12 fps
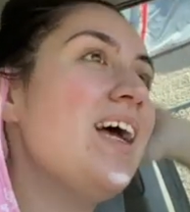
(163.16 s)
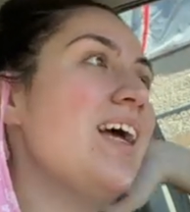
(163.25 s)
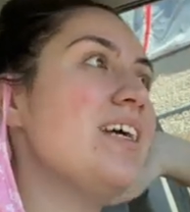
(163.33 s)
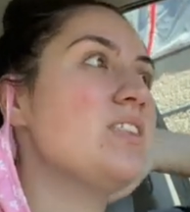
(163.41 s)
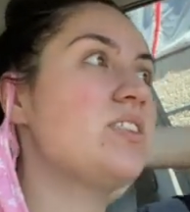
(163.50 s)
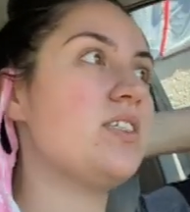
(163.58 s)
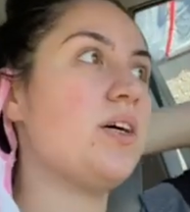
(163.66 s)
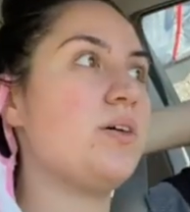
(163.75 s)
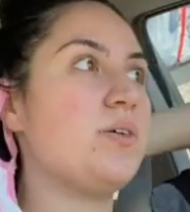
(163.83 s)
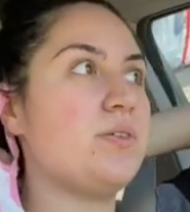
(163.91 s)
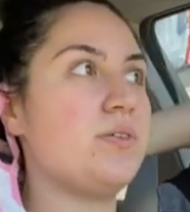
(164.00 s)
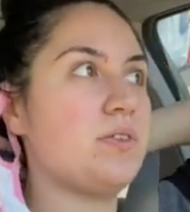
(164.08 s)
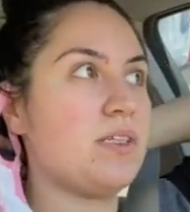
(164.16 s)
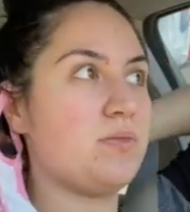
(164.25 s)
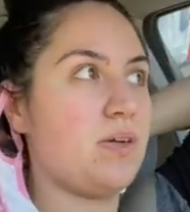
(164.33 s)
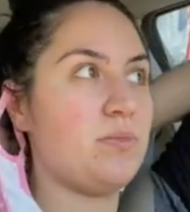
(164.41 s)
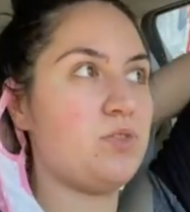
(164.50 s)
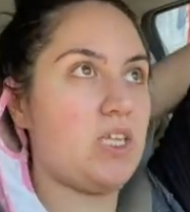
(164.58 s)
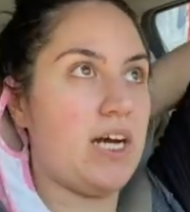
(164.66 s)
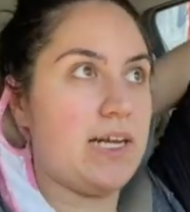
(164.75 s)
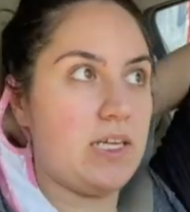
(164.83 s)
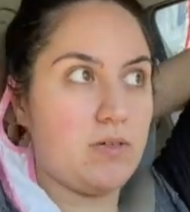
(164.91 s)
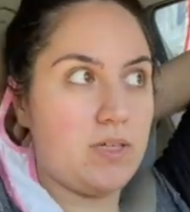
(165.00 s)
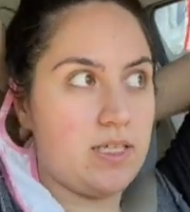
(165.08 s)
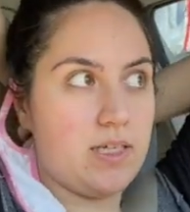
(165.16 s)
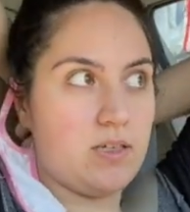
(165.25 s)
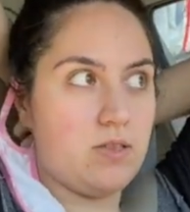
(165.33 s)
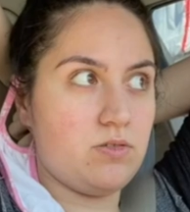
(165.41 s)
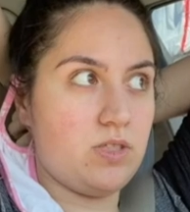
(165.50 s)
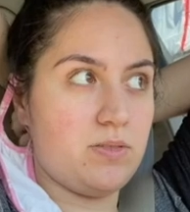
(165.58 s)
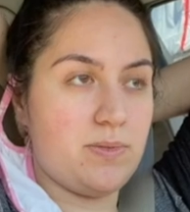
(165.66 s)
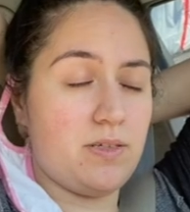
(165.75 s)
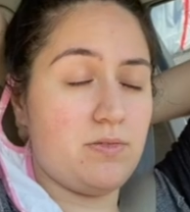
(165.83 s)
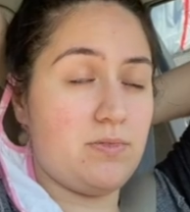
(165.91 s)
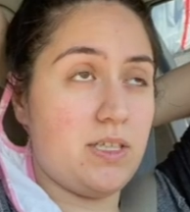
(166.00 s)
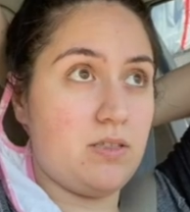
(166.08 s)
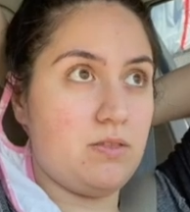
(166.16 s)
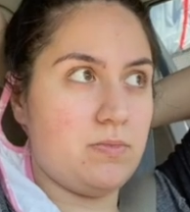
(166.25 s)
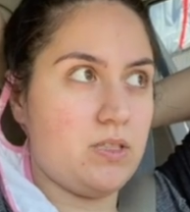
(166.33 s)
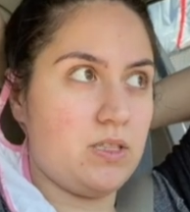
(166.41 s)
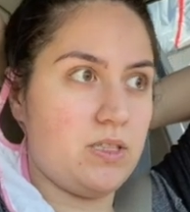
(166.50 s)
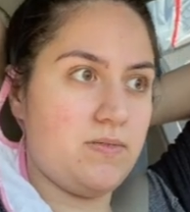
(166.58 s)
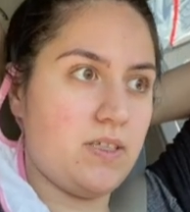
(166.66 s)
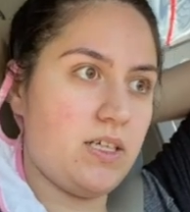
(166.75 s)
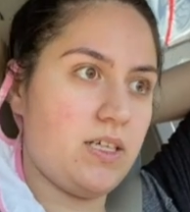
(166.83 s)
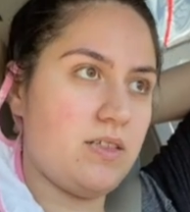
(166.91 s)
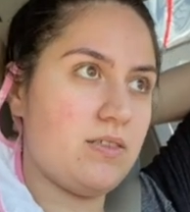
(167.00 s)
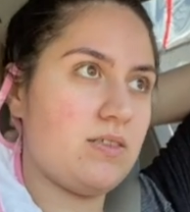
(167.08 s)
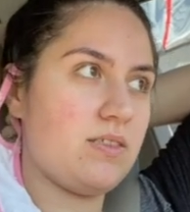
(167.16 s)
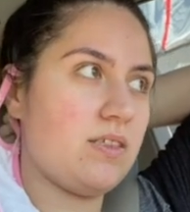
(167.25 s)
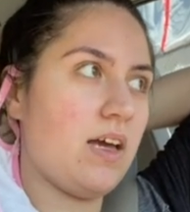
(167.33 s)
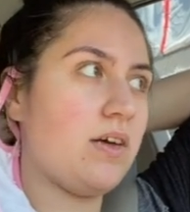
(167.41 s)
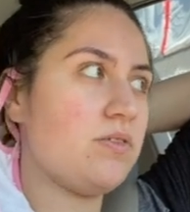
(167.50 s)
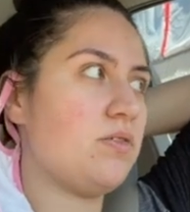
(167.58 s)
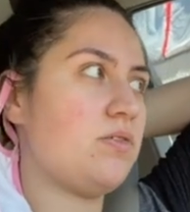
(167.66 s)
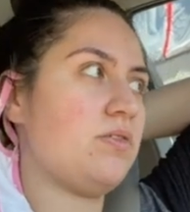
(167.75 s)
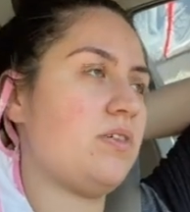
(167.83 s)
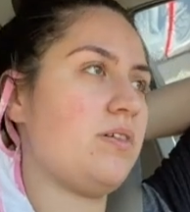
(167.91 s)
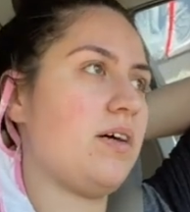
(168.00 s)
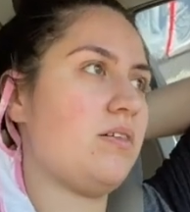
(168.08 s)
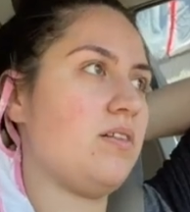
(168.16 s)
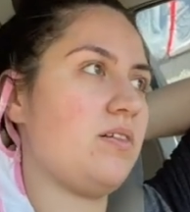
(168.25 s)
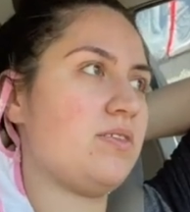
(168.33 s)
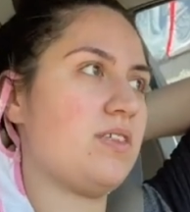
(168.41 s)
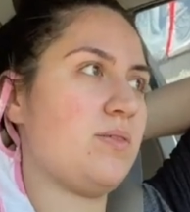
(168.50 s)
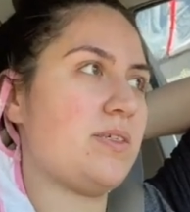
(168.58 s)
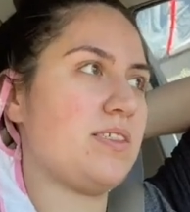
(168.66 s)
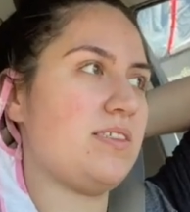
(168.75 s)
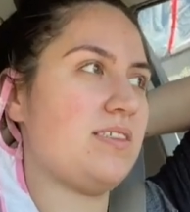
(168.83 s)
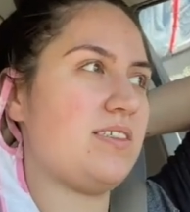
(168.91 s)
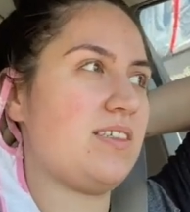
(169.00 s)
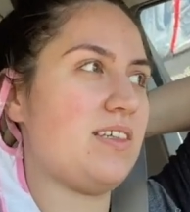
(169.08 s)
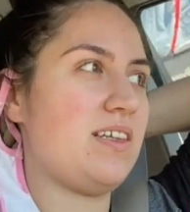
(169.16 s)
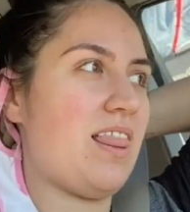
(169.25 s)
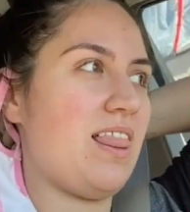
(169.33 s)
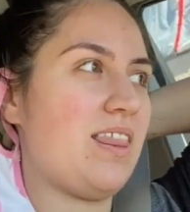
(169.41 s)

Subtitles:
And so that's why I'm chatting right now, just about random stuff, I guess. I also don't know how long Starbucks is gonna,